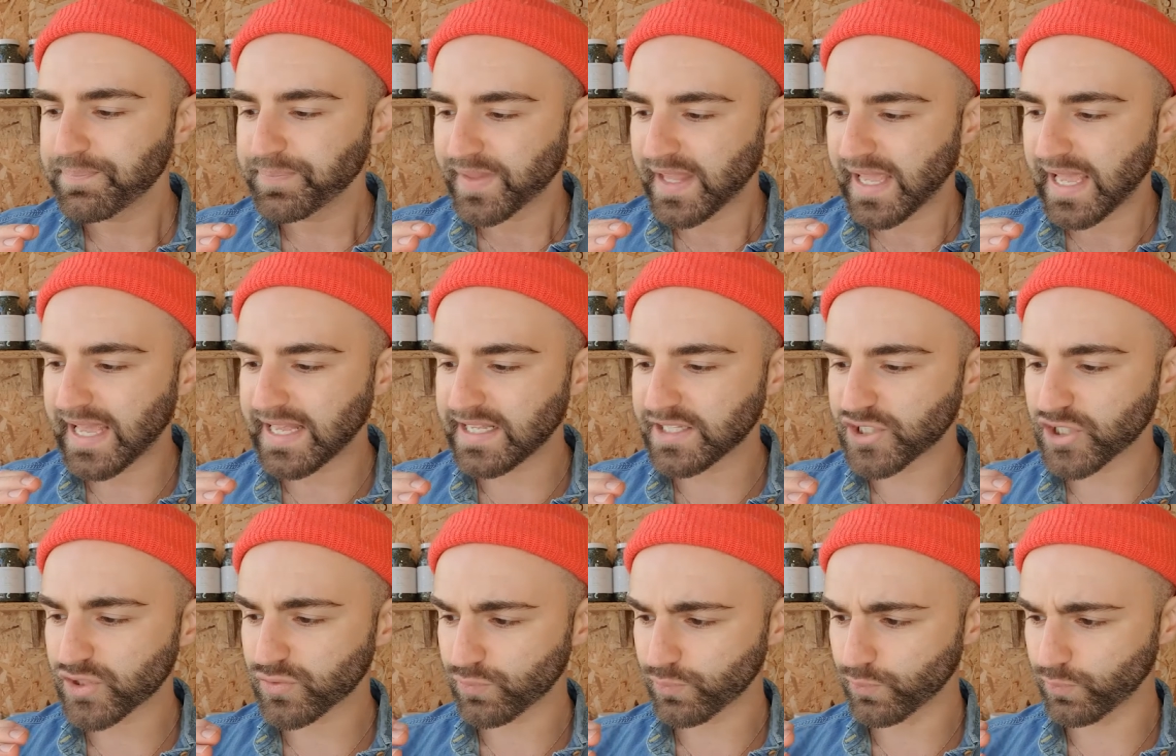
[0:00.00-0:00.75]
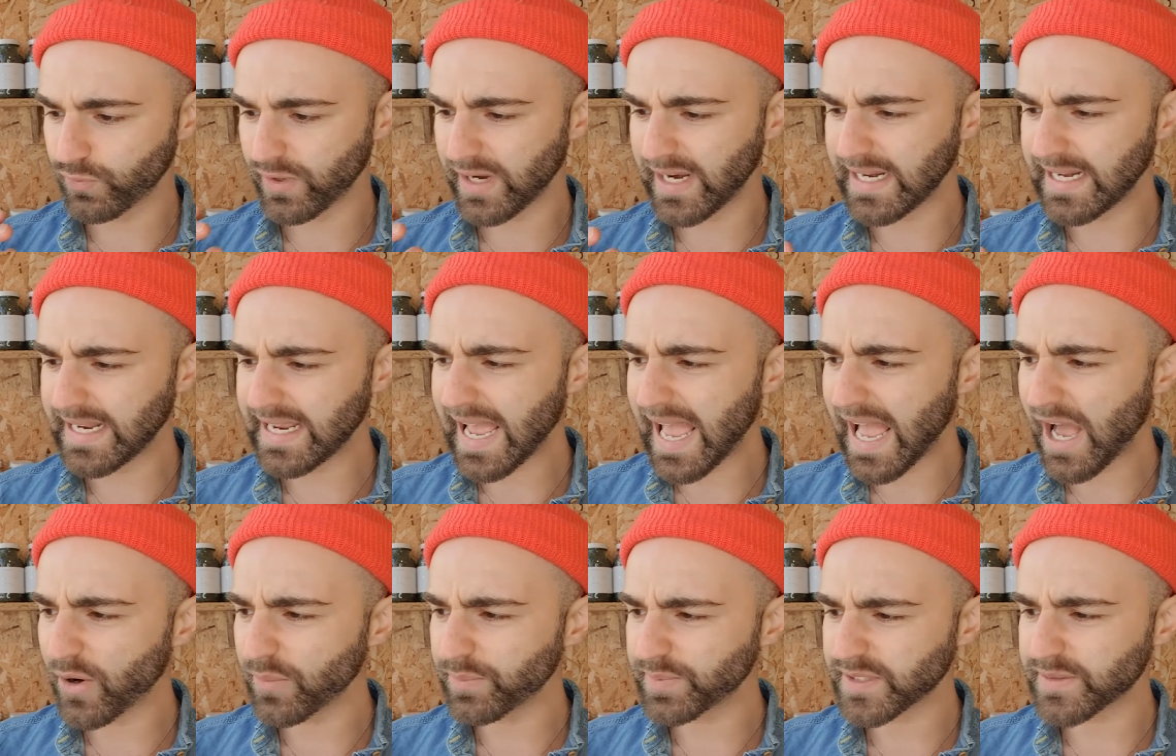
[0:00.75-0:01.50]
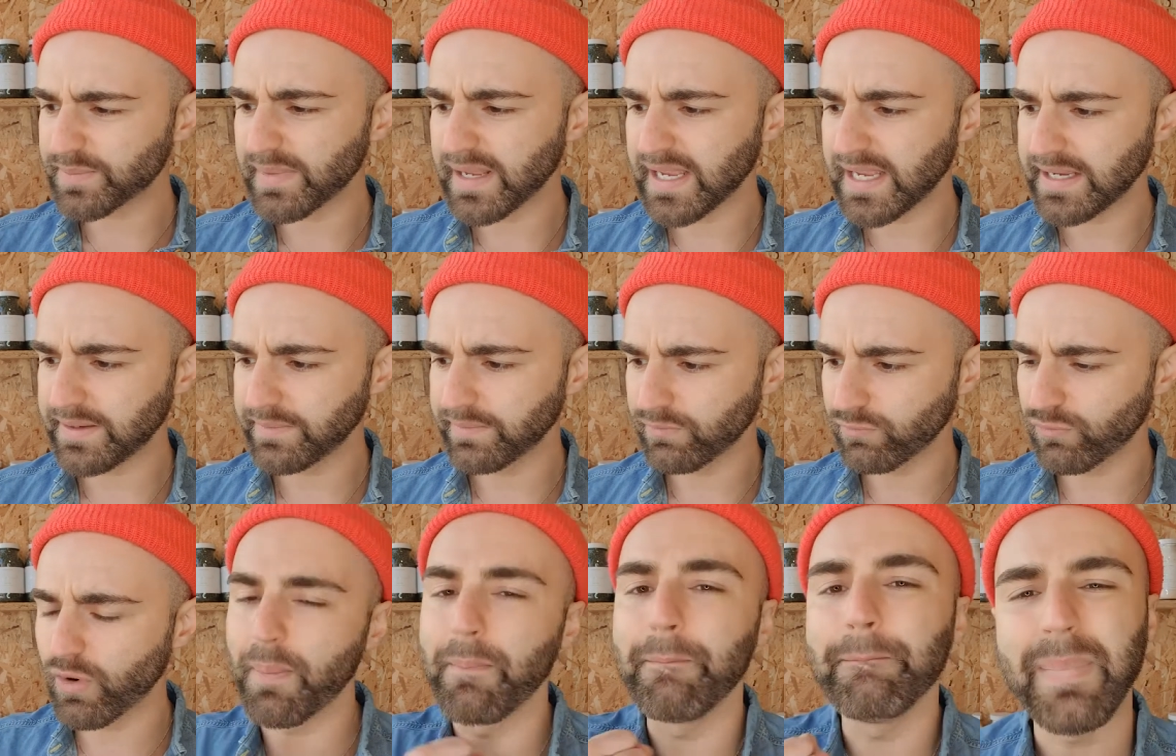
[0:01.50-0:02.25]
it just really helps me
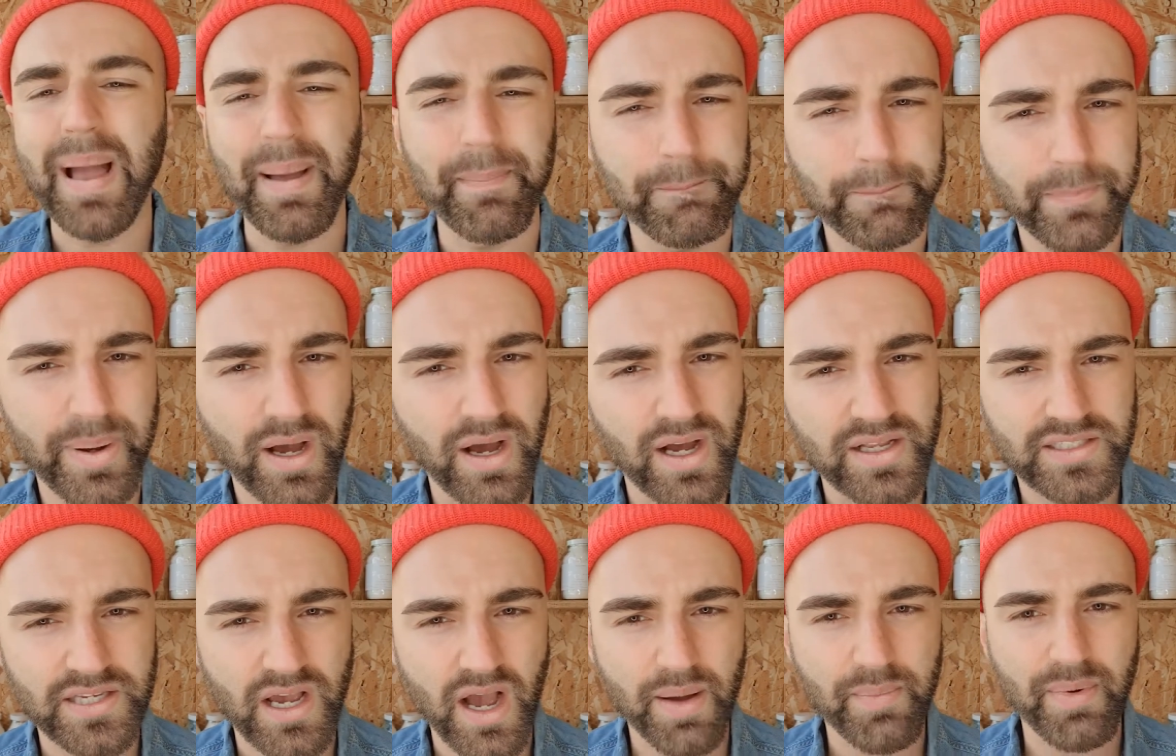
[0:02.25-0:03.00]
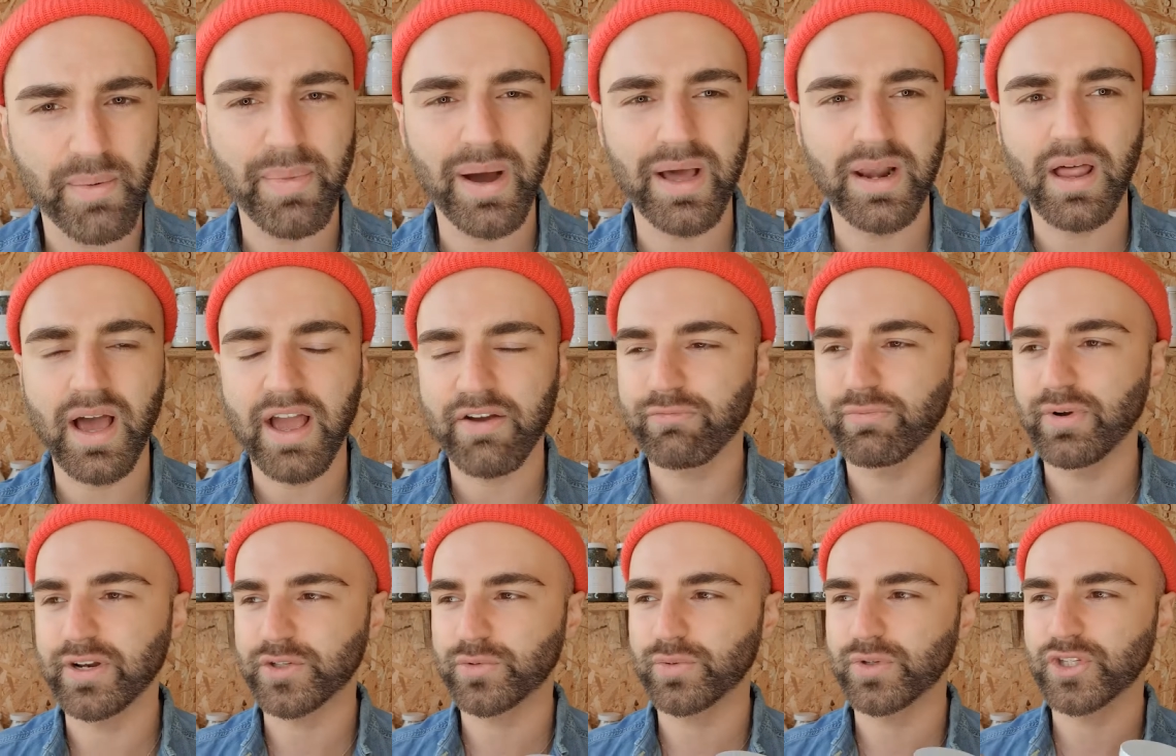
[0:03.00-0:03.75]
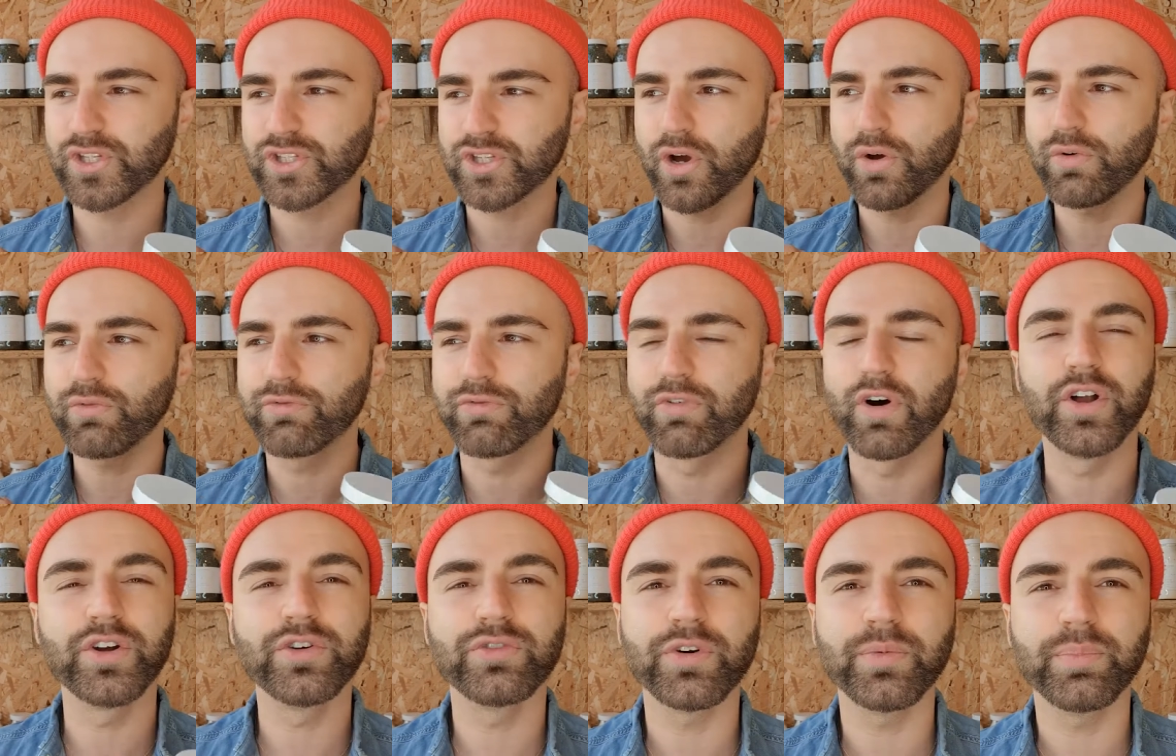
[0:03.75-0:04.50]
remember a time in my life which was so
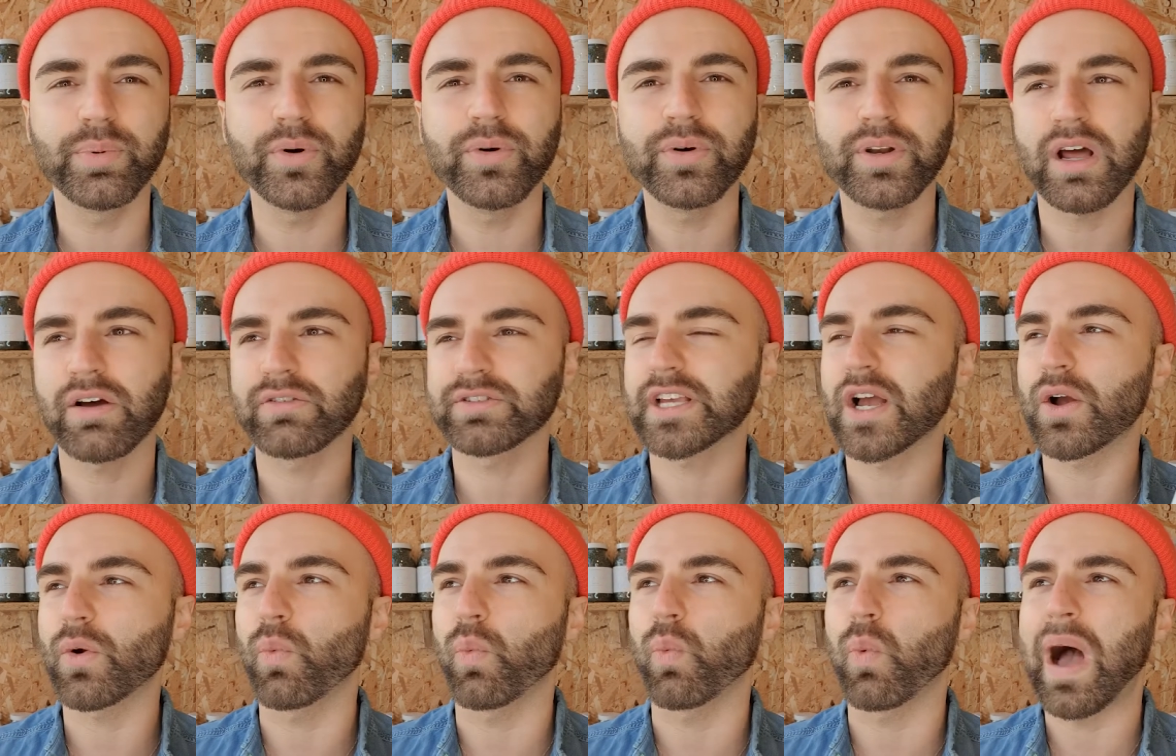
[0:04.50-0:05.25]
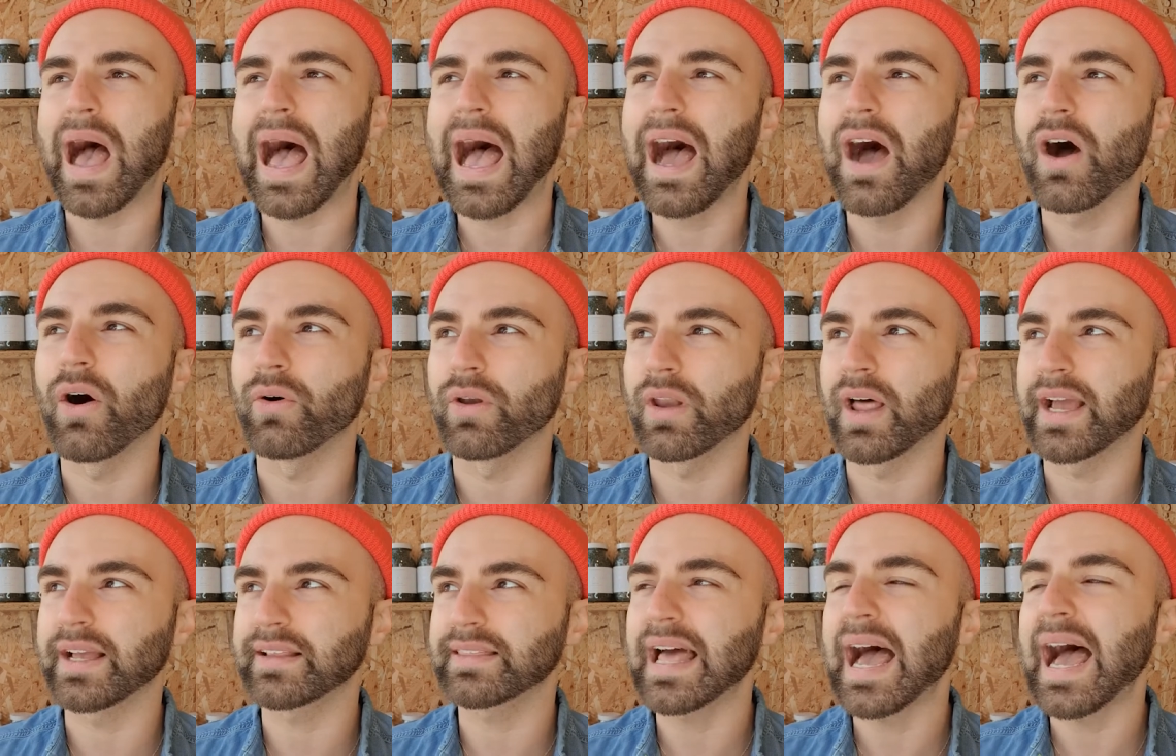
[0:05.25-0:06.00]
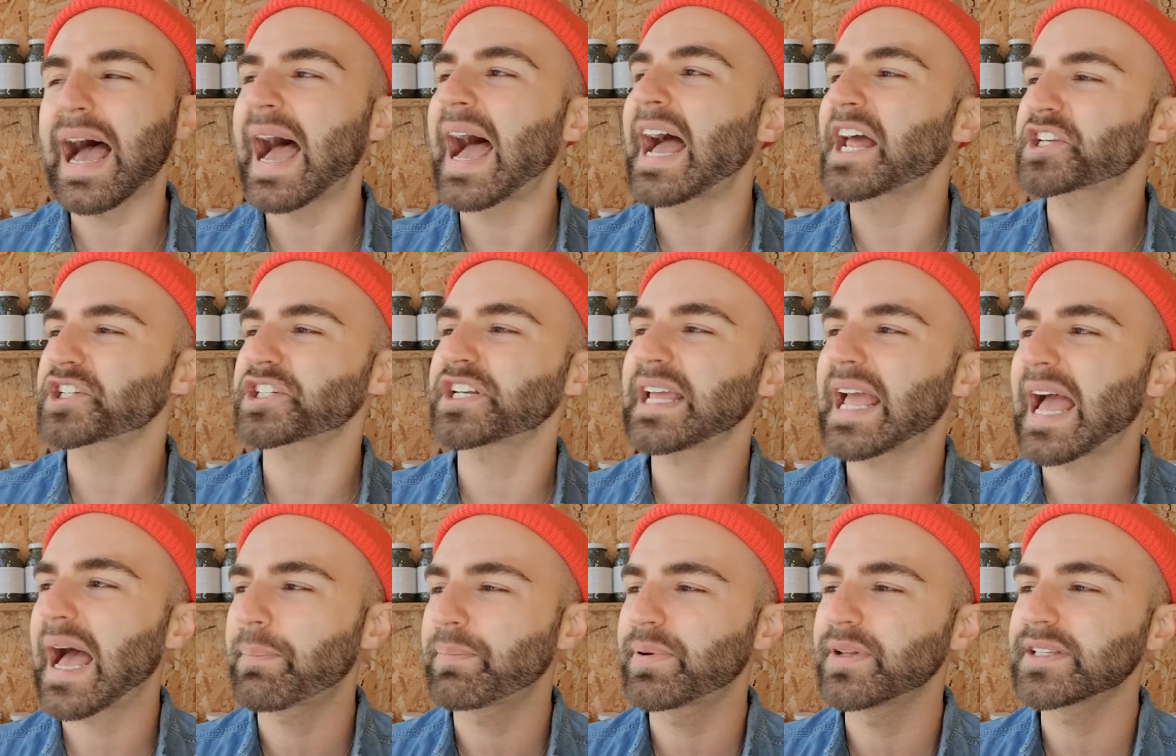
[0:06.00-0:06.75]
vulnerable and i was like wow like that
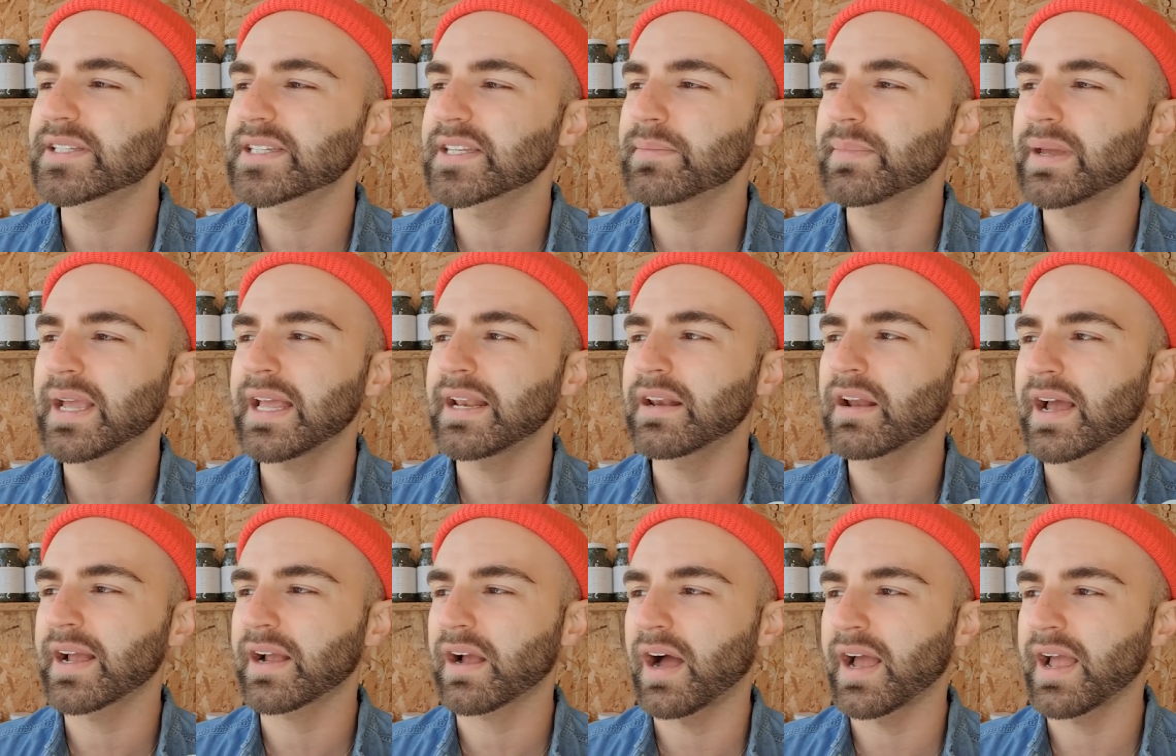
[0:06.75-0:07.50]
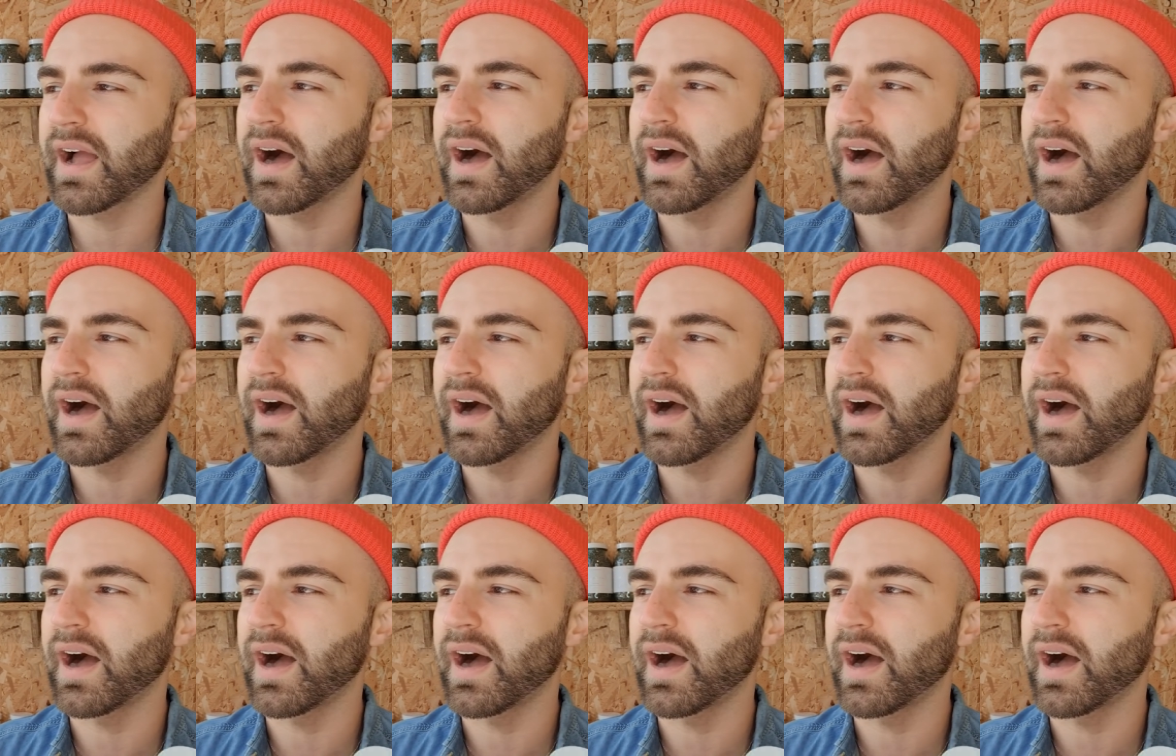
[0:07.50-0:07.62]
actually happened to me and like I,